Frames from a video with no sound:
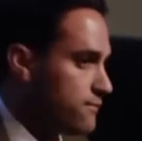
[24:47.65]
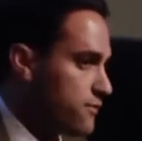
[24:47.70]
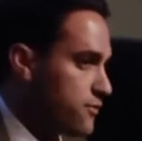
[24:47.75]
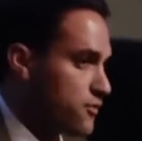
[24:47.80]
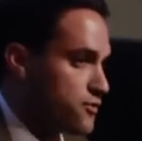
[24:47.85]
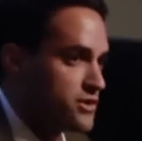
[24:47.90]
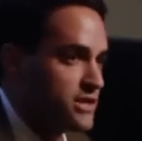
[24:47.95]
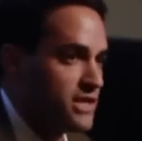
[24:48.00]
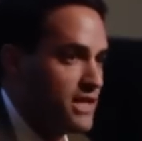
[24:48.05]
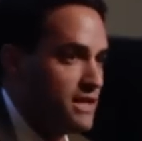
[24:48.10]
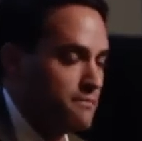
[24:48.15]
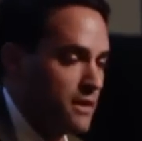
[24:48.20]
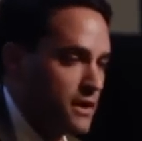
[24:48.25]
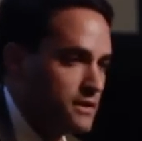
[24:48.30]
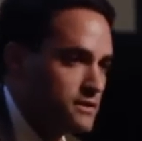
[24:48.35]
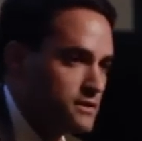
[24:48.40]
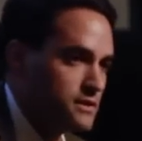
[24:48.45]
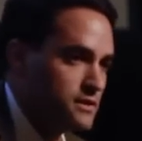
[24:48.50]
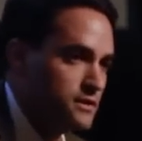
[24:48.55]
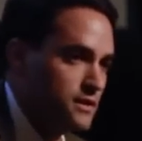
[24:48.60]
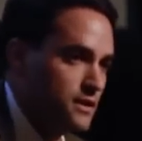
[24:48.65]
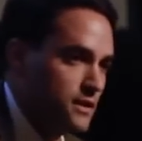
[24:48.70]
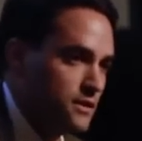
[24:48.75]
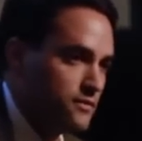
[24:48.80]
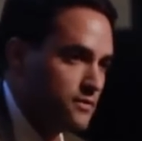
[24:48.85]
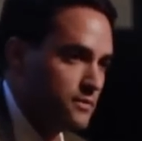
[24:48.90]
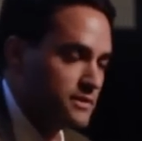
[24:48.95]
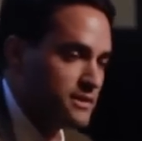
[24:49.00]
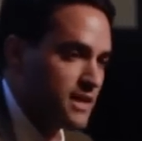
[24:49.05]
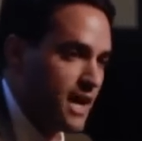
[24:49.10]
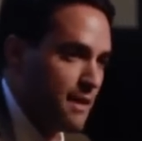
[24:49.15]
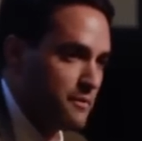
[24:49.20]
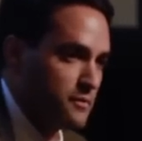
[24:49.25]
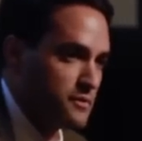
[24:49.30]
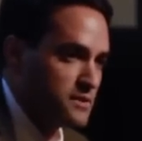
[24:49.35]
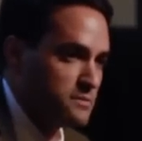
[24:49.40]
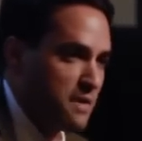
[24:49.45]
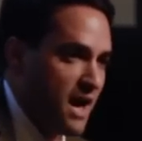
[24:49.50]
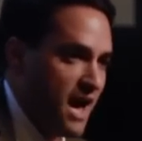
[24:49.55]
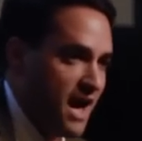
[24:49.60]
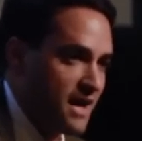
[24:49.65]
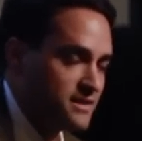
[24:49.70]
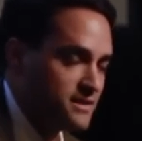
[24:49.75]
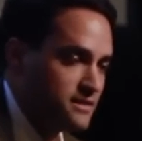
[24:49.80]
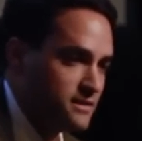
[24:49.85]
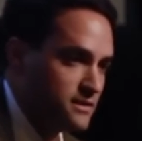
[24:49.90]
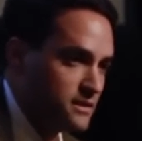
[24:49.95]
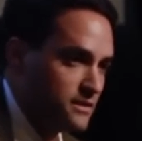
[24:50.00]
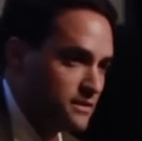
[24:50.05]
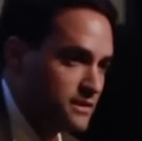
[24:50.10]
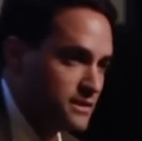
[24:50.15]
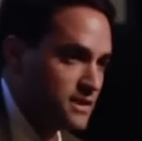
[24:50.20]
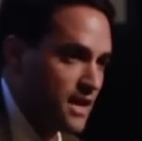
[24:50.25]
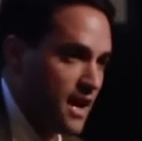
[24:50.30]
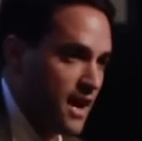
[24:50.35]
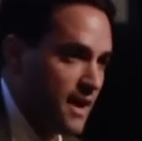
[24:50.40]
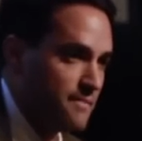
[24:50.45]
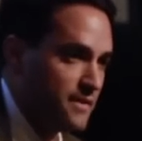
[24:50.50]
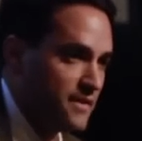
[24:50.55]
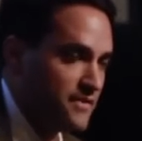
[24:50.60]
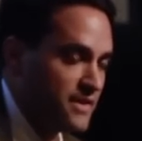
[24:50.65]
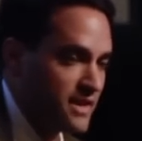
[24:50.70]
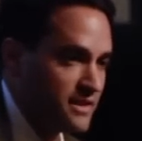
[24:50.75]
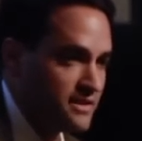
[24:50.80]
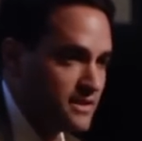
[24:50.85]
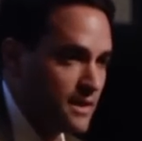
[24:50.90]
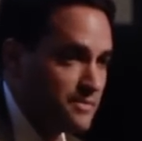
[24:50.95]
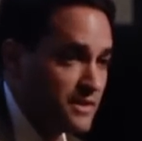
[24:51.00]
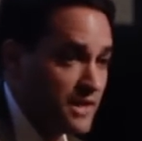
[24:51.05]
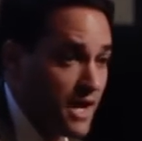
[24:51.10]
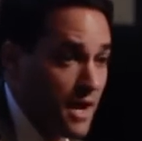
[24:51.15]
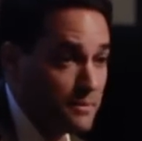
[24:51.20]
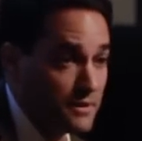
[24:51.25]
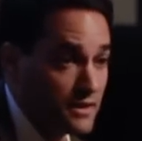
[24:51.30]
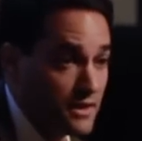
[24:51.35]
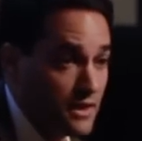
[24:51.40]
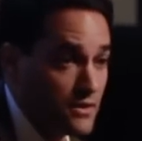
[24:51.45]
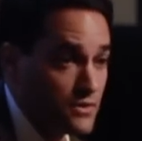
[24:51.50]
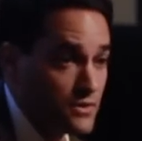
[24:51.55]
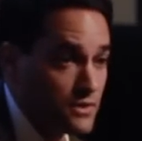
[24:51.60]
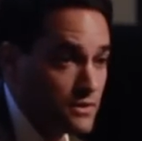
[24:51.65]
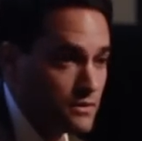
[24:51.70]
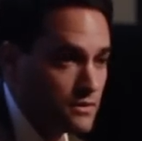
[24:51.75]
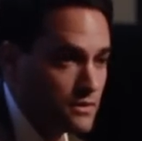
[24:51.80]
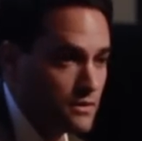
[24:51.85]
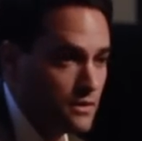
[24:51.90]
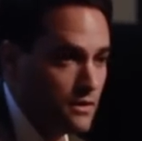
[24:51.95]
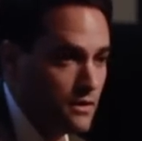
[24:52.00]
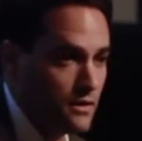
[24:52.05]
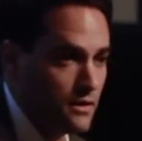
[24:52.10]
13 months from the time it was passed until the time that they accepted applications.